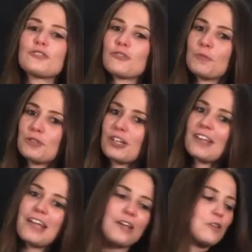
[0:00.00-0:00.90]

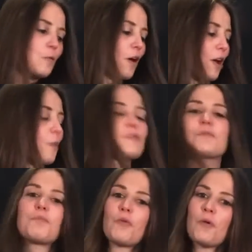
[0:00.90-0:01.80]
description. You want to help
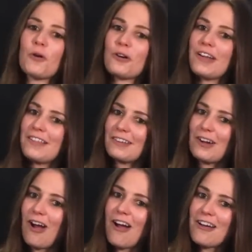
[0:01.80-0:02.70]
support the
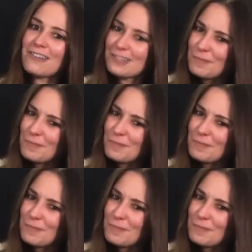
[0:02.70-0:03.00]
cause,